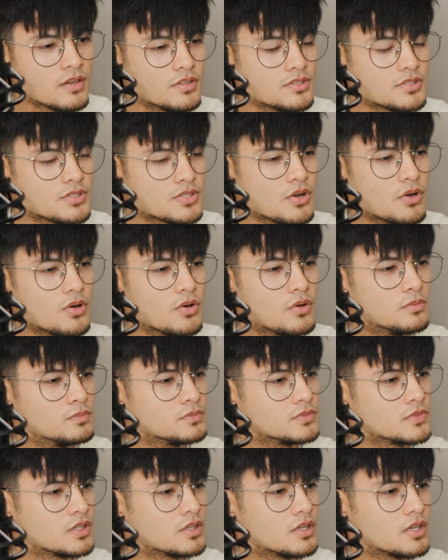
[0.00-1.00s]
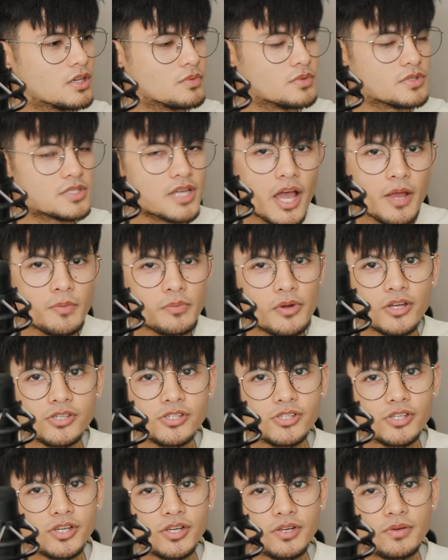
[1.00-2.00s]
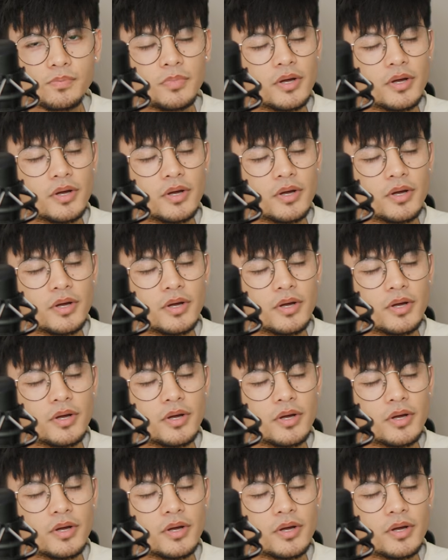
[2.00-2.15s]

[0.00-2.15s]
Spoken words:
So it was high pressure,